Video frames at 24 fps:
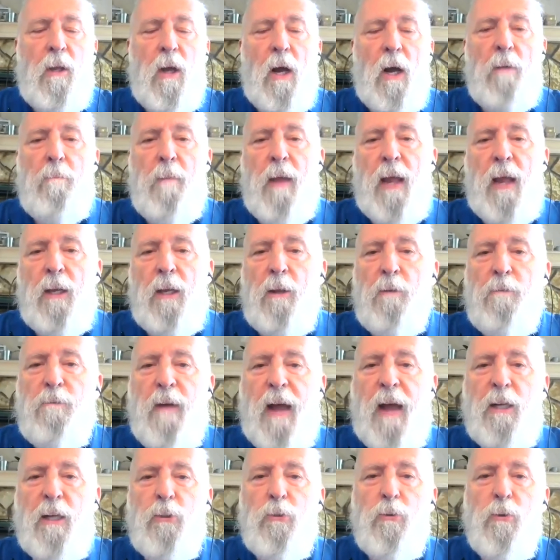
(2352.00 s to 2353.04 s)
gun
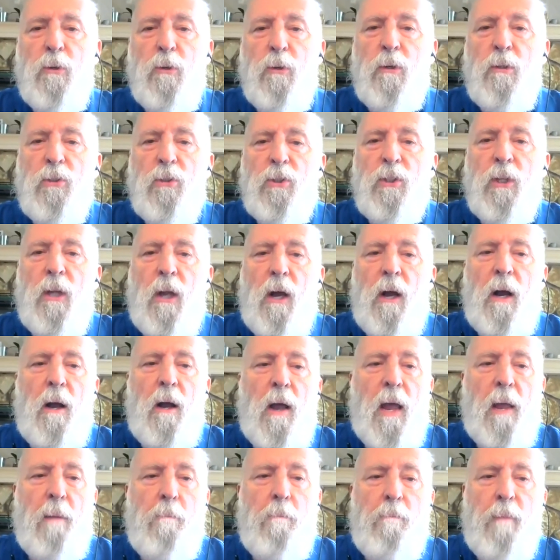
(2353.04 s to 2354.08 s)
manufacturers
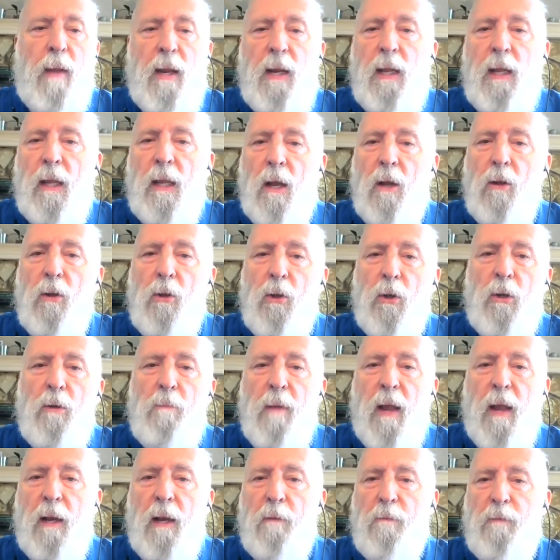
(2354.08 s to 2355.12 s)
and many good
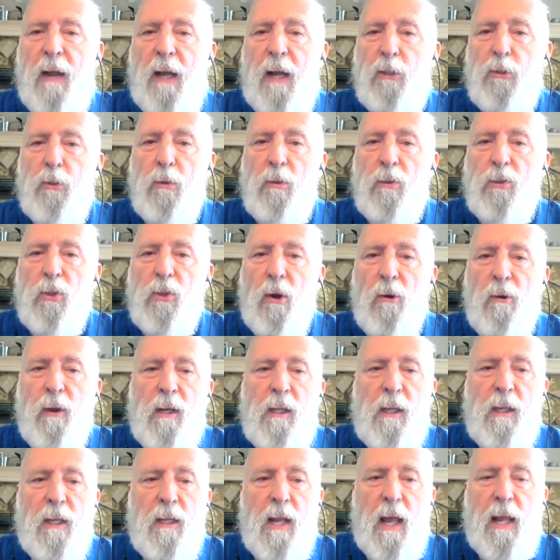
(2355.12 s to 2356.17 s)
manufacturers are
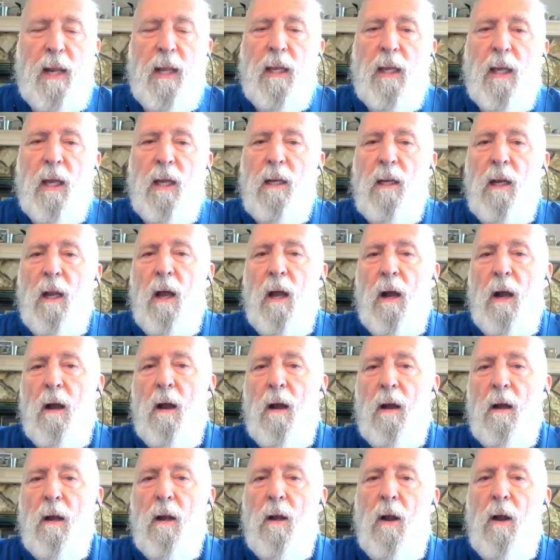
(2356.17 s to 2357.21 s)
in Connecticut,
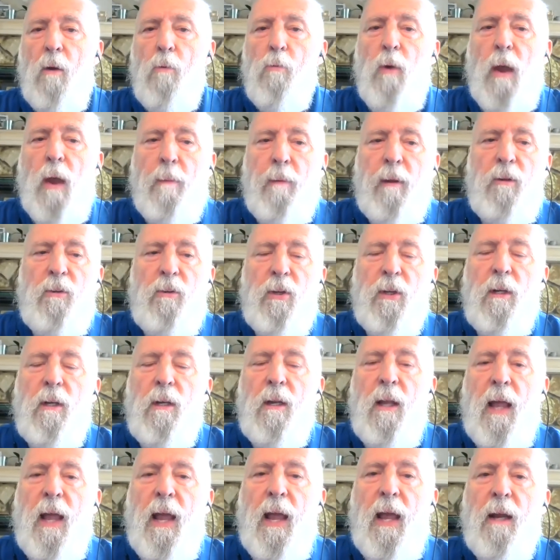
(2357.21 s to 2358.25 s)

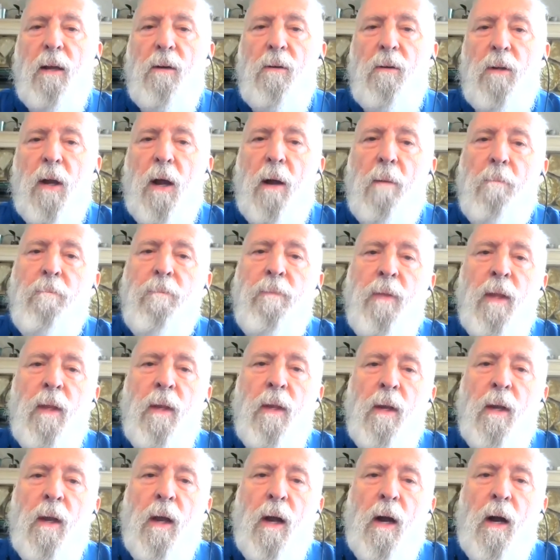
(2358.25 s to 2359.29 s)
Remington and
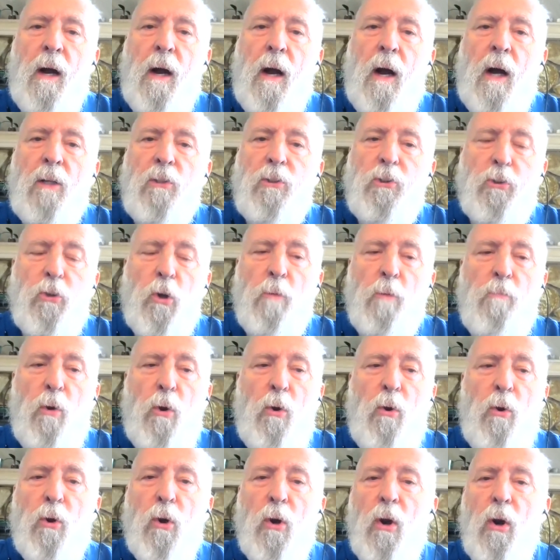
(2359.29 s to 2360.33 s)
Sturm
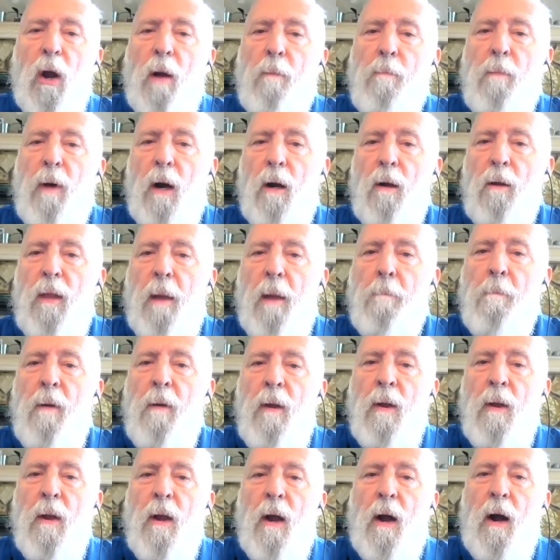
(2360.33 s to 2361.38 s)
Ruger among them.
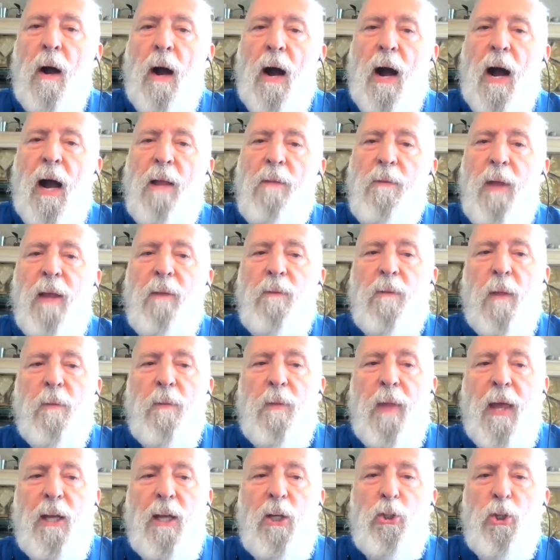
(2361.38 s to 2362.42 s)
I think that
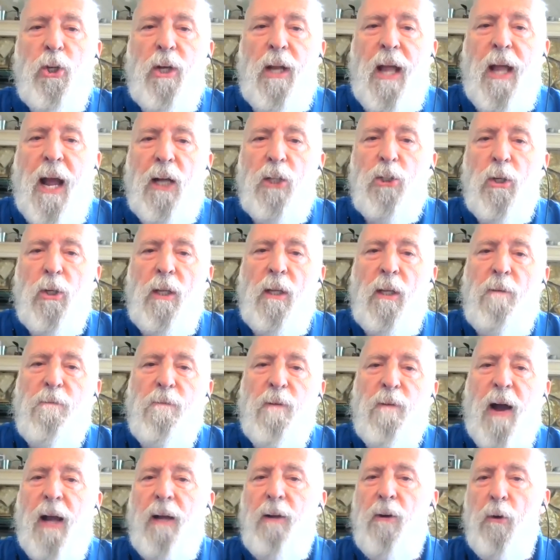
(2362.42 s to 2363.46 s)
they should actually
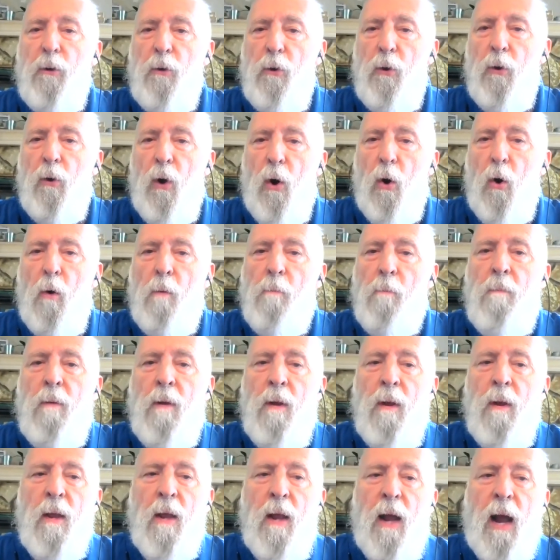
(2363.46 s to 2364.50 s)
find a new home.
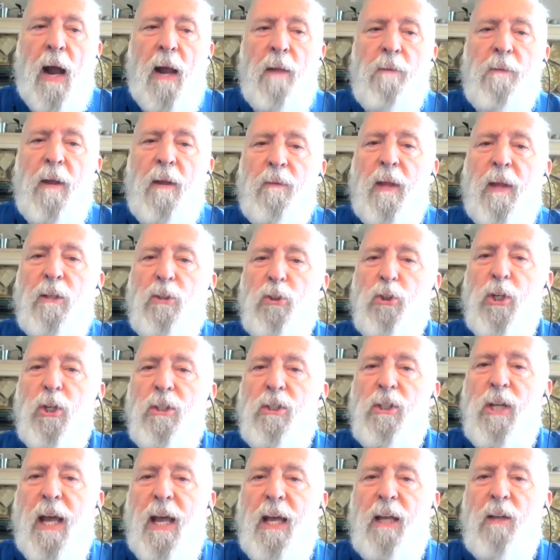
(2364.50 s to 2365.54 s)
I think they
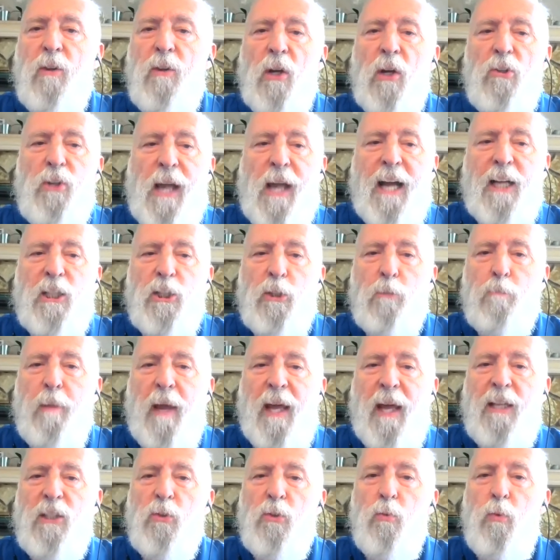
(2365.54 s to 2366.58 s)
should take their tax
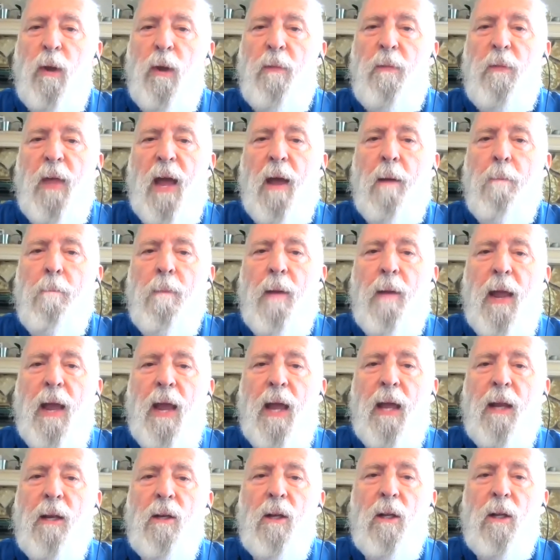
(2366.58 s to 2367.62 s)
base with them
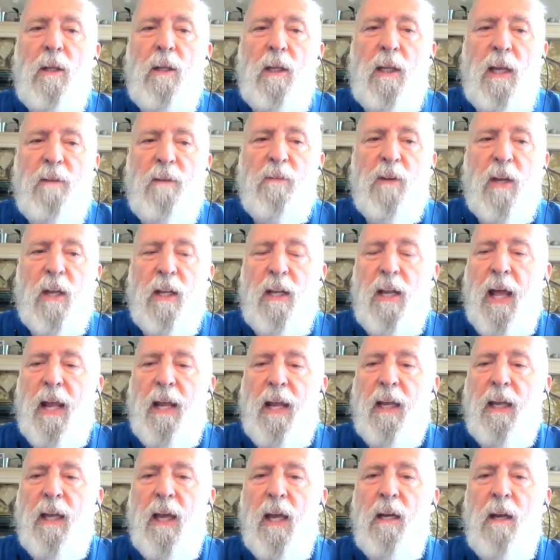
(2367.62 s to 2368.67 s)
and leave
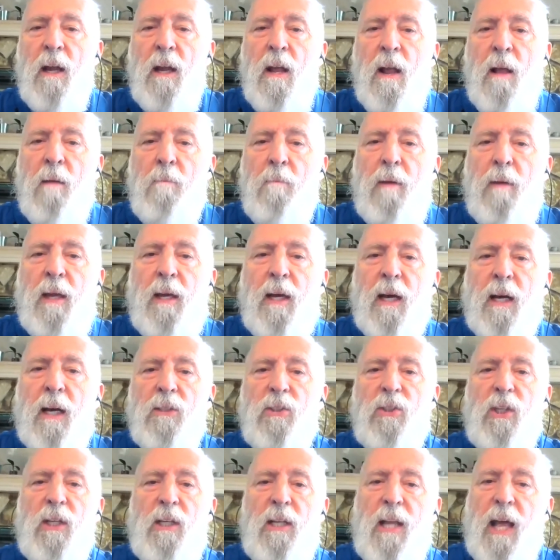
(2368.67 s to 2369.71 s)
Connecticut,
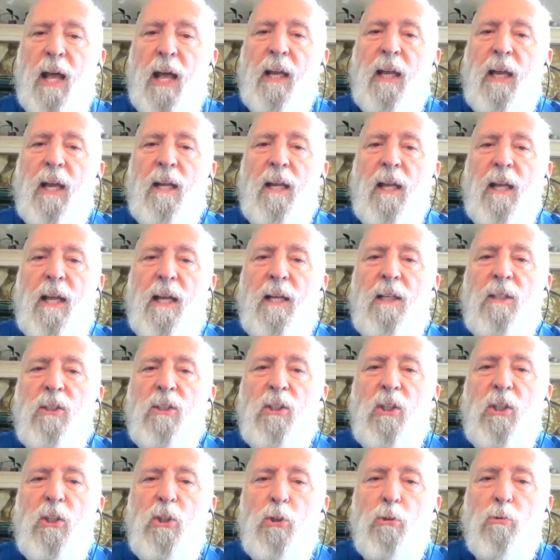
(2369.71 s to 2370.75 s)
because Connecticut is
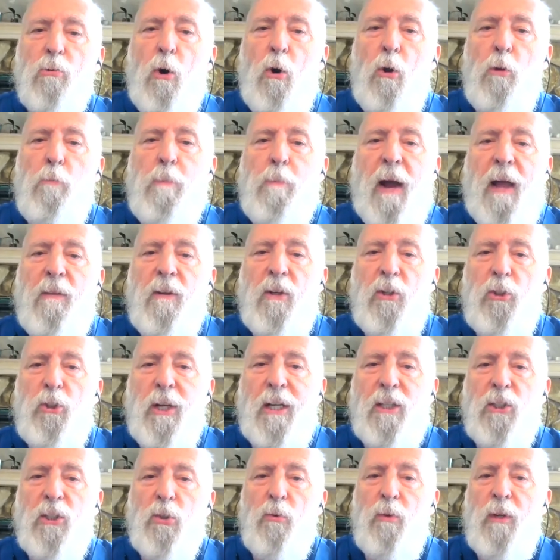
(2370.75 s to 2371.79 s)
controlled by the
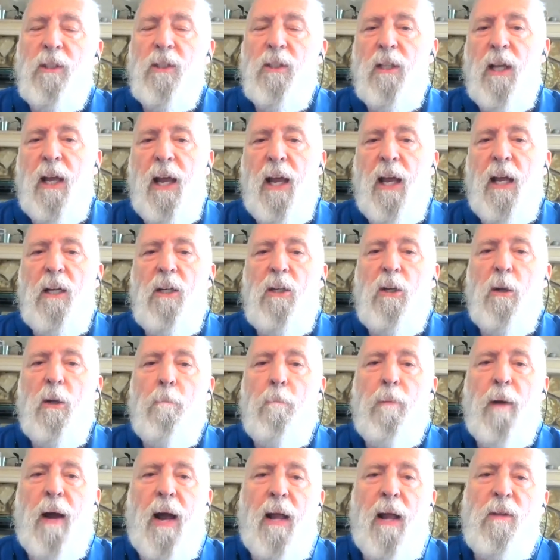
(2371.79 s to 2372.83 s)
Jesuits and
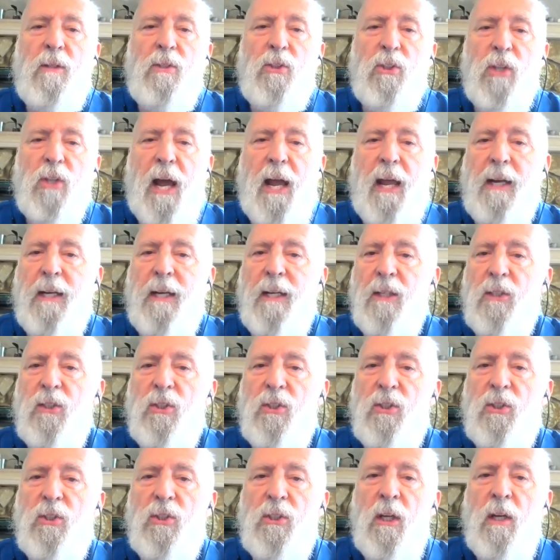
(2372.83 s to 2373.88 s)
by the
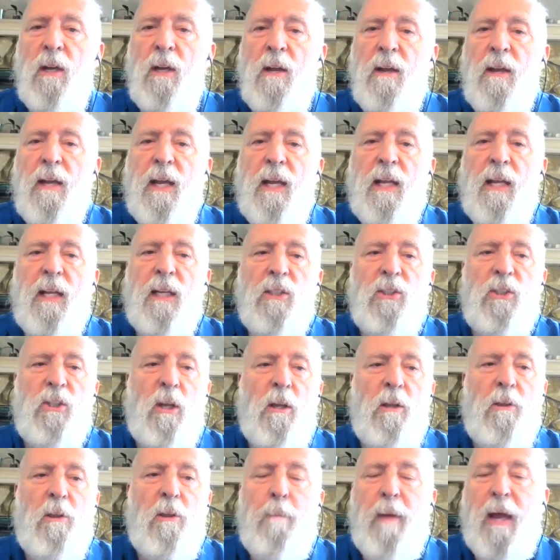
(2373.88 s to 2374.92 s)
Zionists. It is
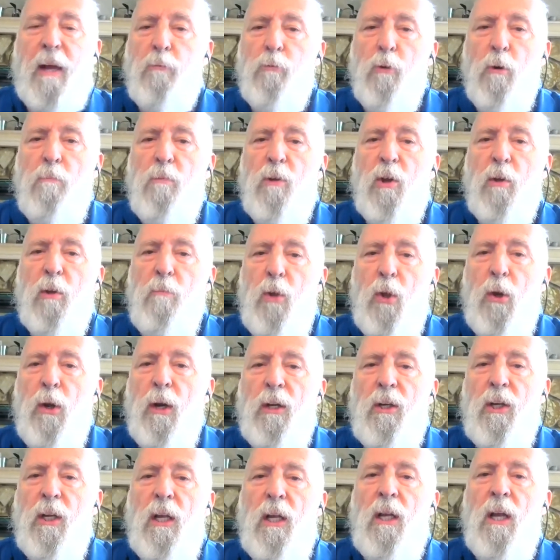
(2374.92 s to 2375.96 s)
the bedroom
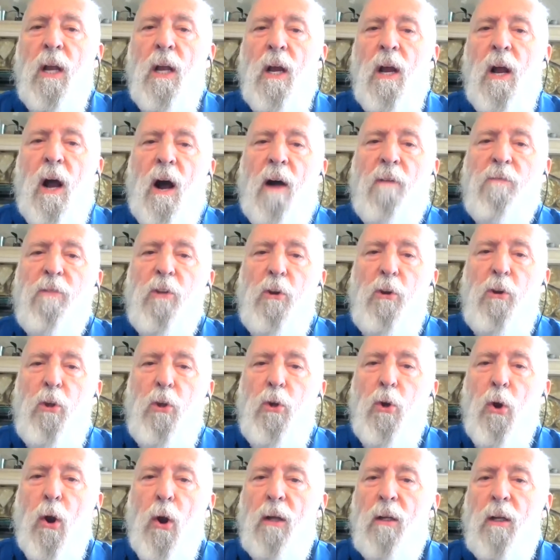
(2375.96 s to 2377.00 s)
community of the New
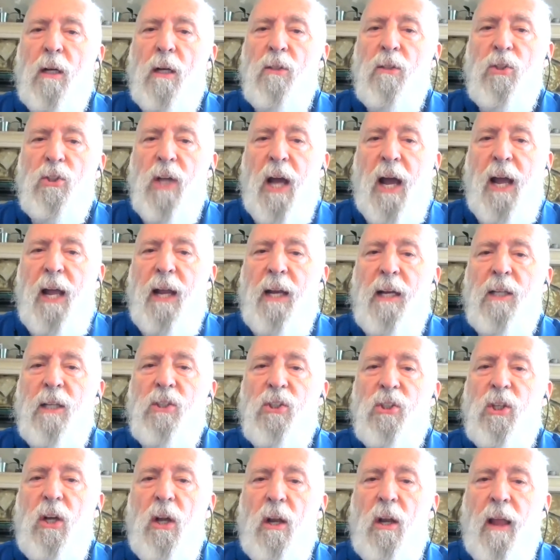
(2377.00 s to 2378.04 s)
York
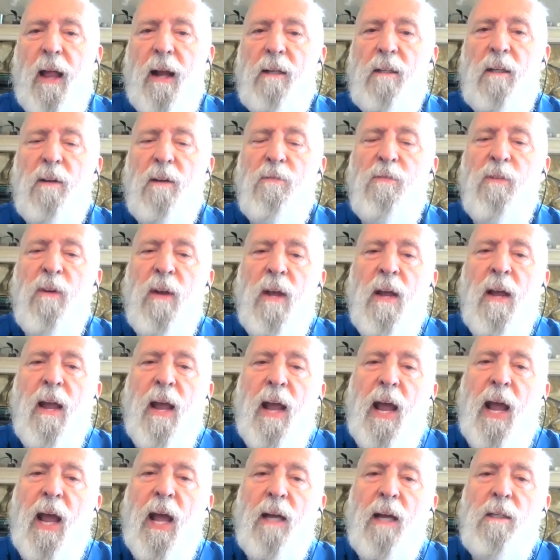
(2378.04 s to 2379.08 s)
Zionist collective.
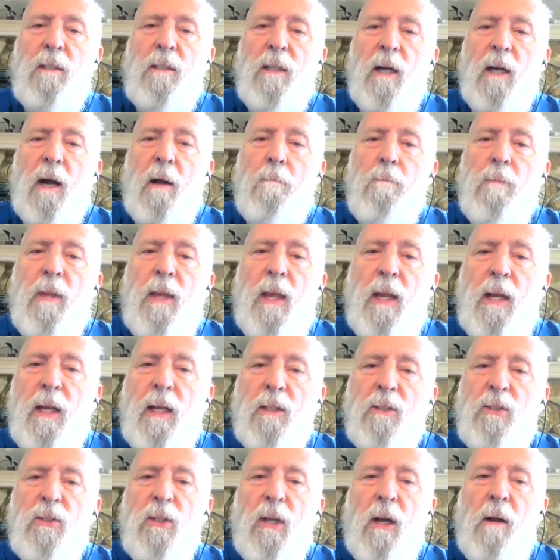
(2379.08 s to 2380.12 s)
And it
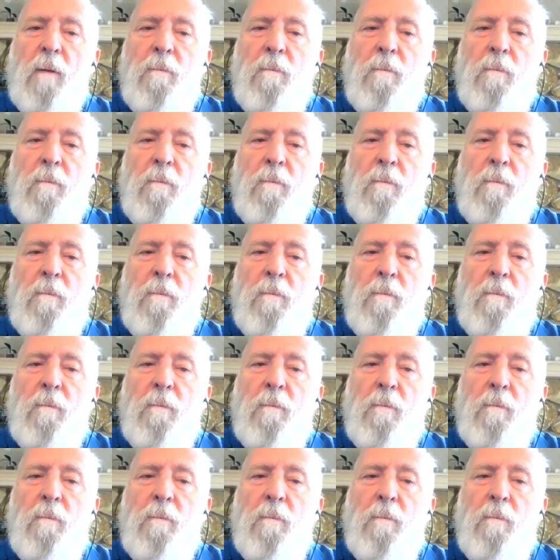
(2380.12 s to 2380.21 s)
is